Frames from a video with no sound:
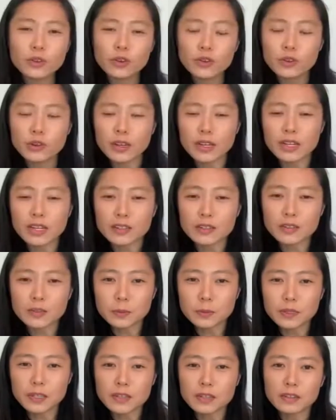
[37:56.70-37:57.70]
So
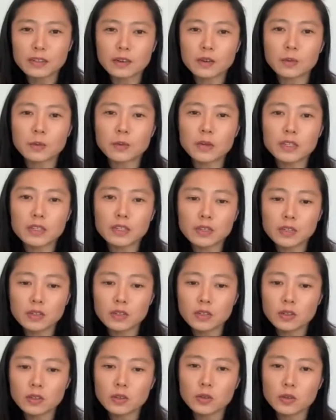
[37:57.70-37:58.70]
Chris, when
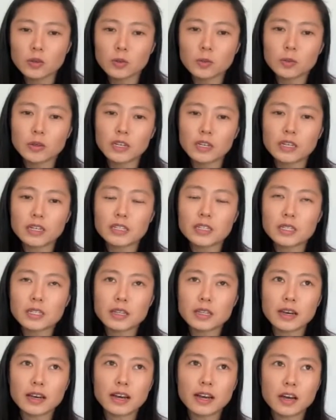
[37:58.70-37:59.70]
you
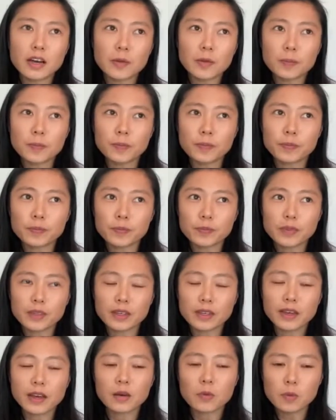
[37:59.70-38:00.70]
was
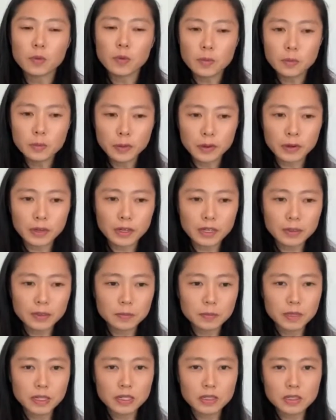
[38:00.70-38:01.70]
at one
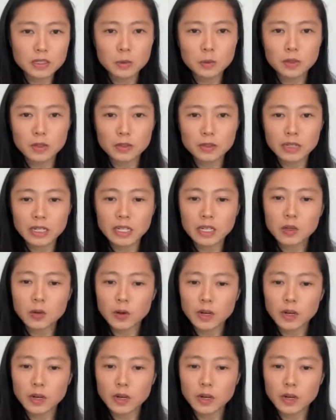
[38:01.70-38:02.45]
point, because you were really